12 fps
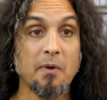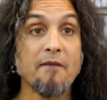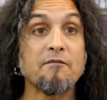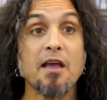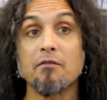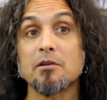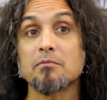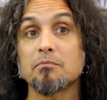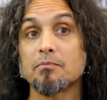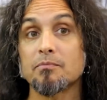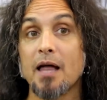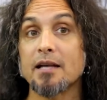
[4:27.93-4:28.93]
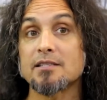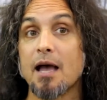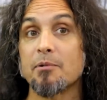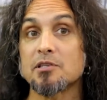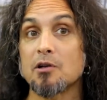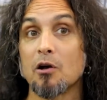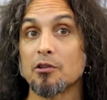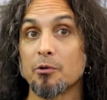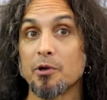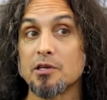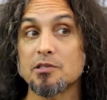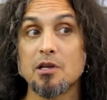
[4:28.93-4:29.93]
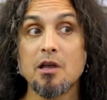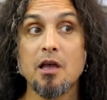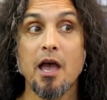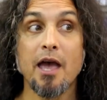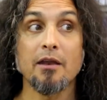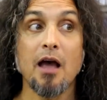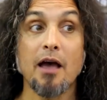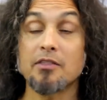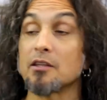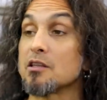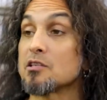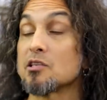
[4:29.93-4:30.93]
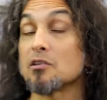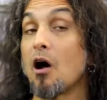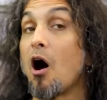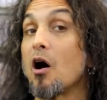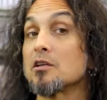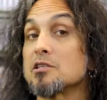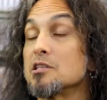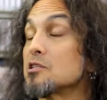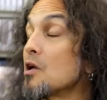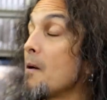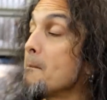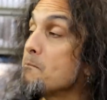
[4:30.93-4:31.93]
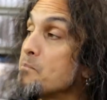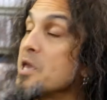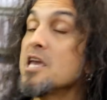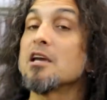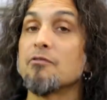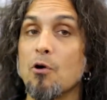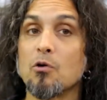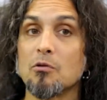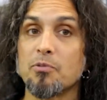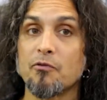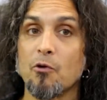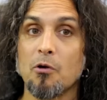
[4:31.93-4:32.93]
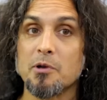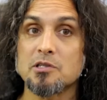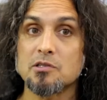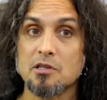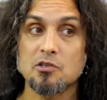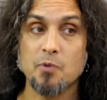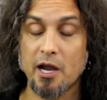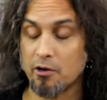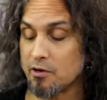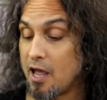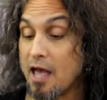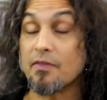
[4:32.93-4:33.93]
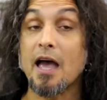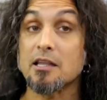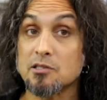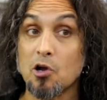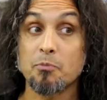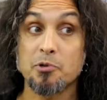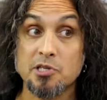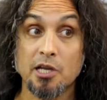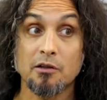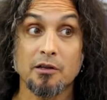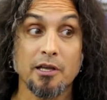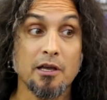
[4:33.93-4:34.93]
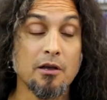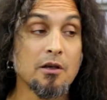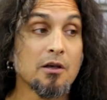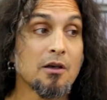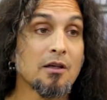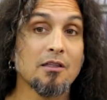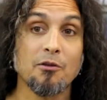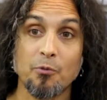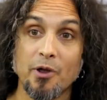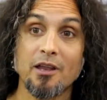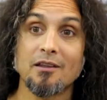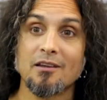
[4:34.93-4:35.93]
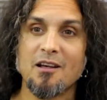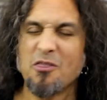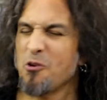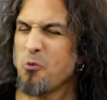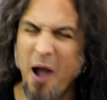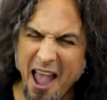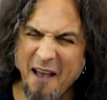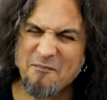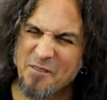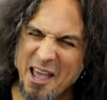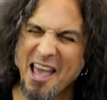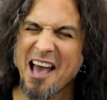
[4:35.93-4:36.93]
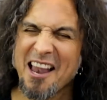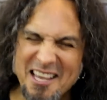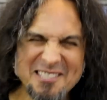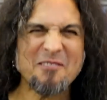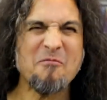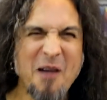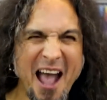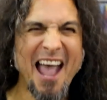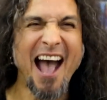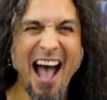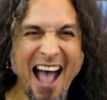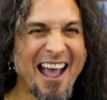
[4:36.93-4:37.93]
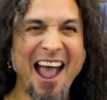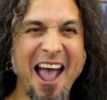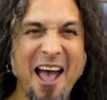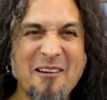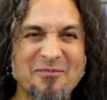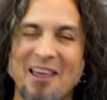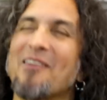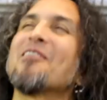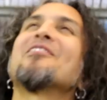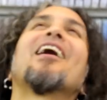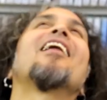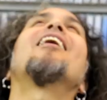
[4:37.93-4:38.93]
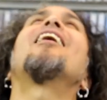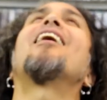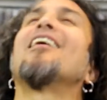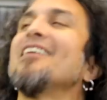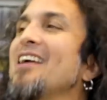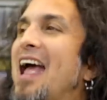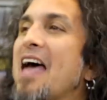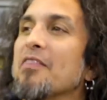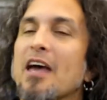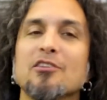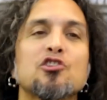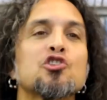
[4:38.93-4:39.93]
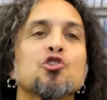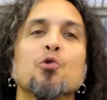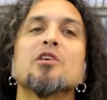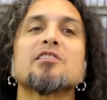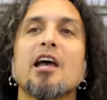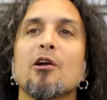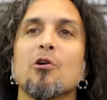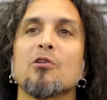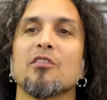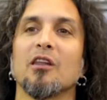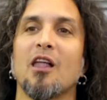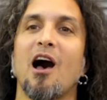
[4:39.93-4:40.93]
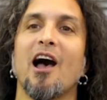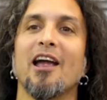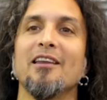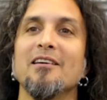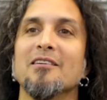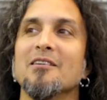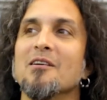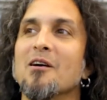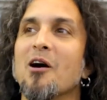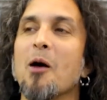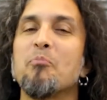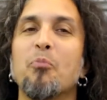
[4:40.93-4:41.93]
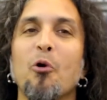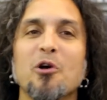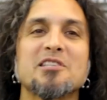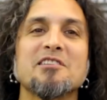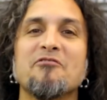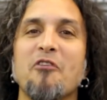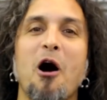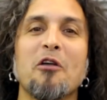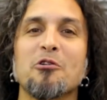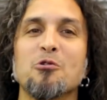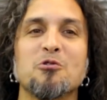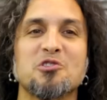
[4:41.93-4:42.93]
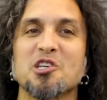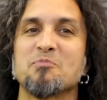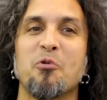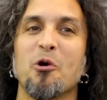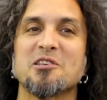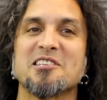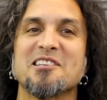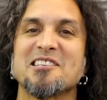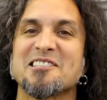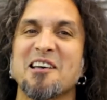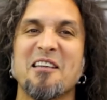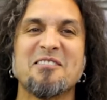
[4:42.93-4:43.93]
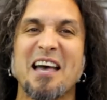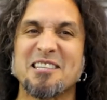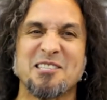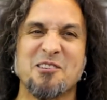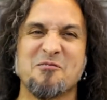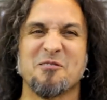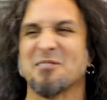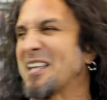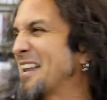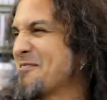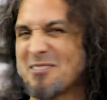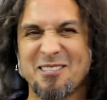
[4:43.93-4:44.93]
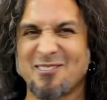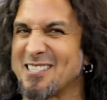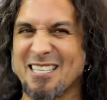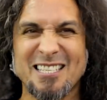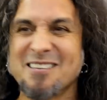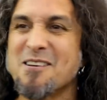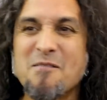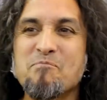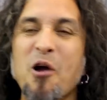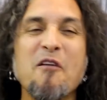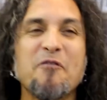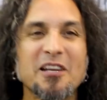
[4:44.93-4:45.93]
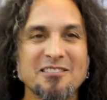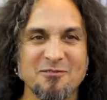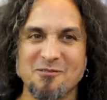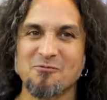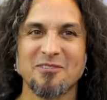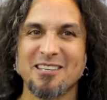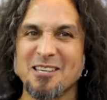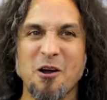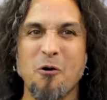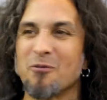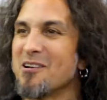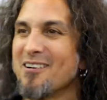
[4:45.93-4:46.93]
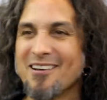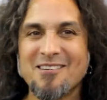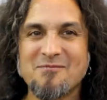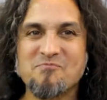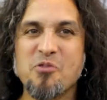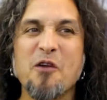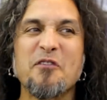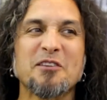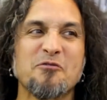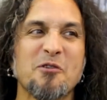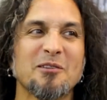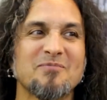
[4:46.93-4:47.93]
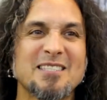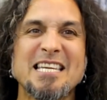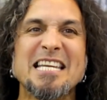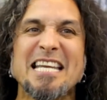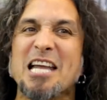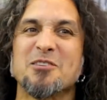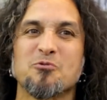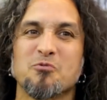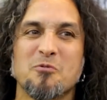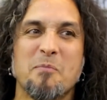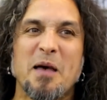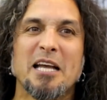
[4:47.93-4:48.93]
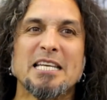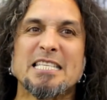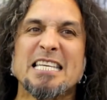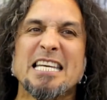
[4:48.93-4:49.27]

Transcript: my favorite Black Sabbath song there is. And I think this is Ozzy's peak vocal performance, this record, and that song particularly, The Writ. The way I feel is the way I am. When I heard that, ah. And then soon as I heard the line, a poisoned father who's just poisoned his son, that's you. And I was it's like, perfect, you know, perfect for a teenage rebellious